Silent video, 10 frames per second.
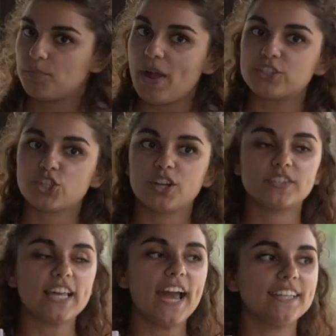Bachelor of
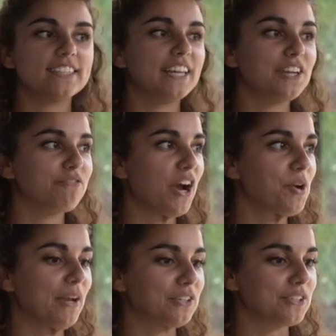Science in
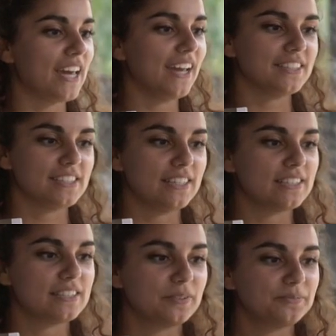Environmental
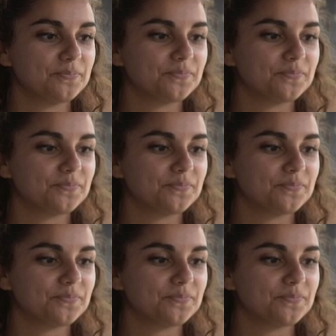Sciences.